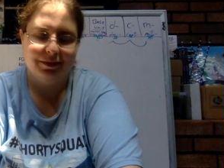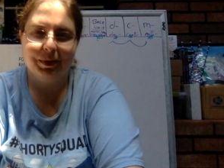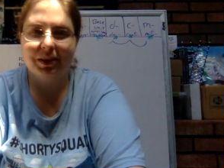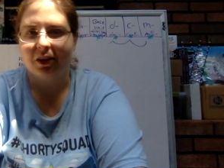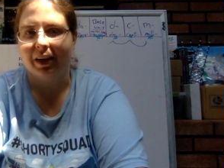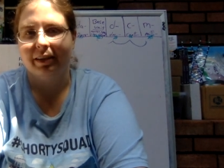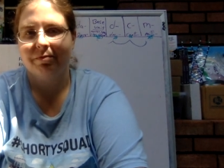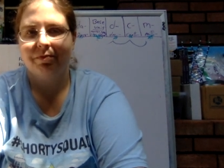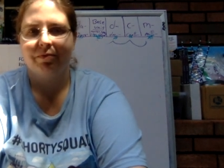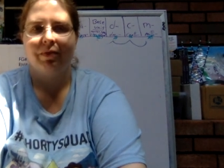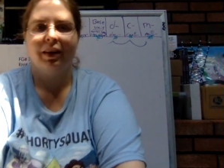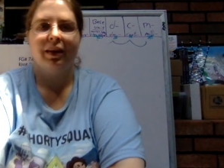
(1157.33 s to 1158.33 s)
But sorry.
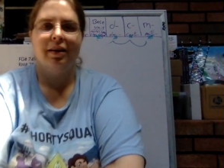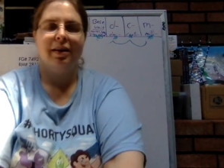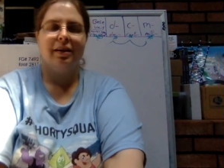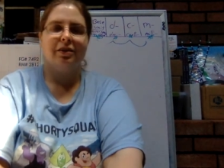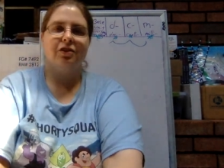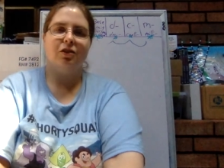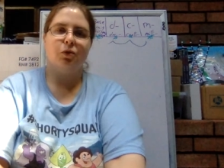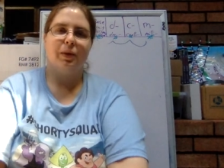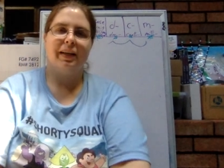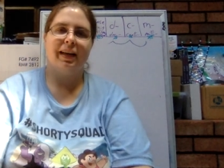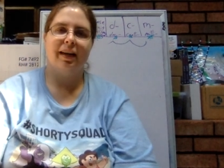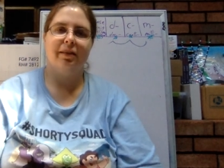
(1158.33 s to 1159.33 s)
Right. There's just a
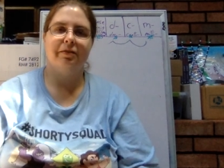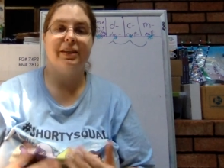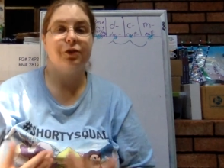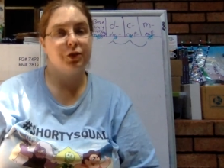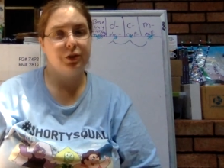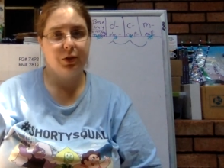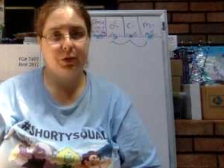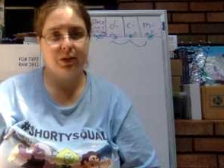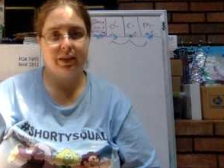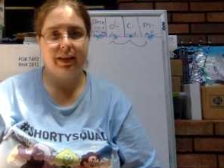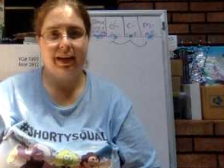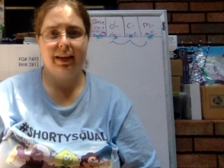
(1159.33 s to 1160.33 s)
way to kind of introduce
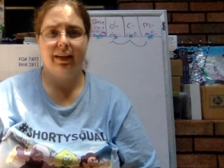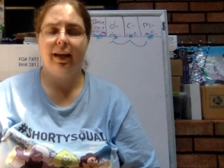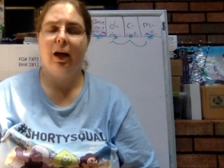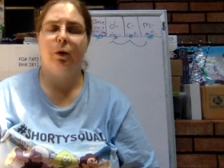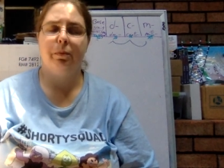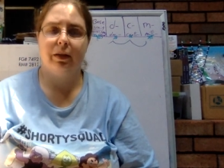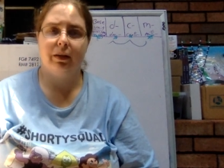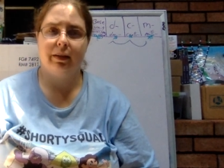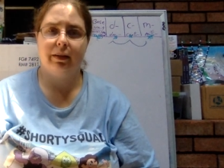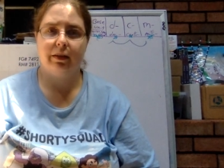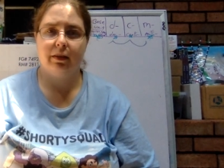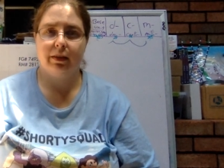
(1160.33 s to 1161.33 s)
it and help
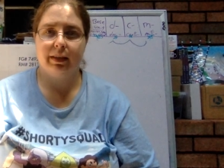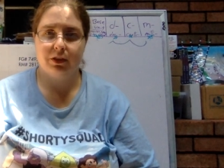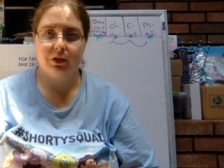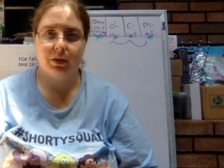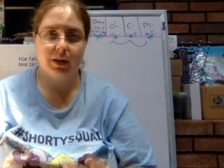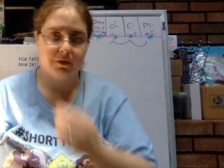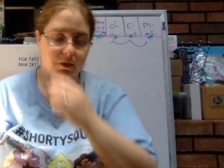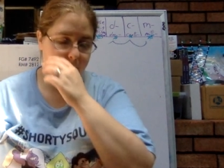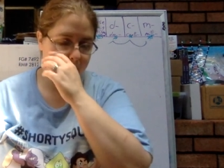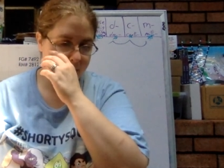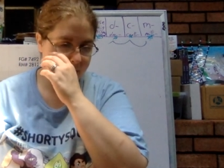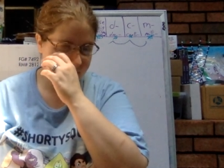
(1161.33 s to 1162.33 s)
get you
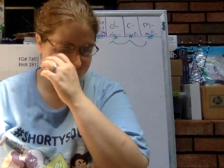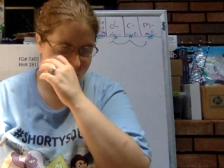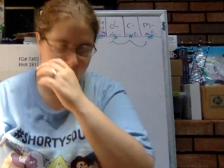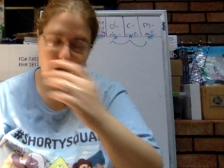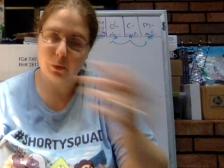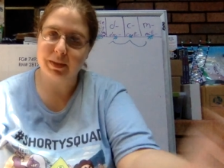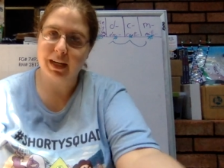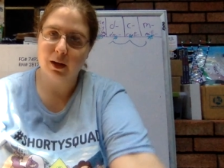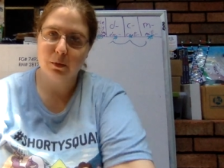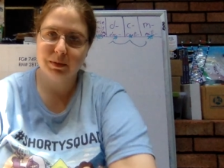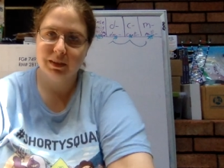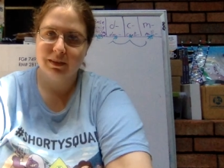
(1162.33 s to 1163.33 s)
comfortable with it. So I hope to
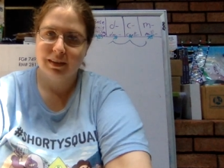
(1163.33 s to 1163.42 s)
help.